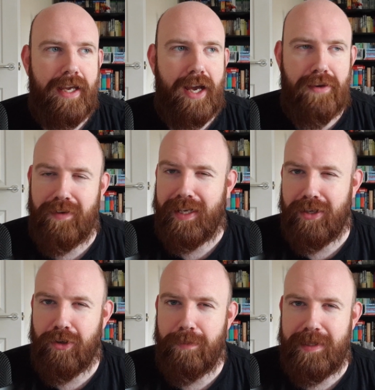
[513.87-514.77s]
I think it
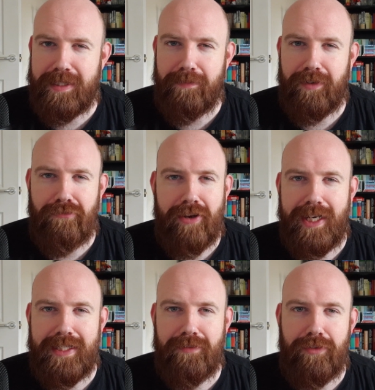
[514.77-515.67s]
could be something really
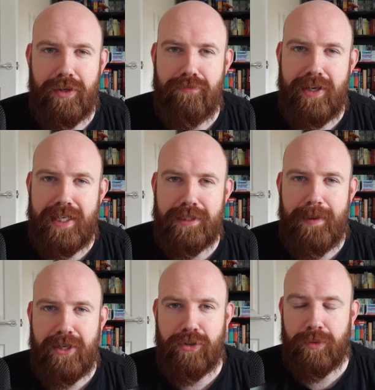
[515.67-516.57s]
different and really
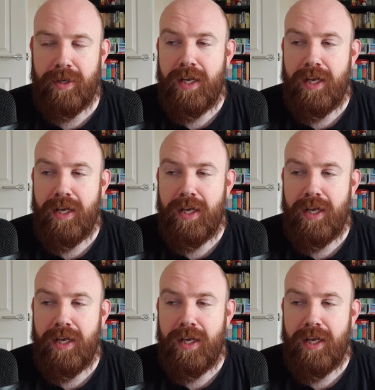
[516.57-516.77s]
special.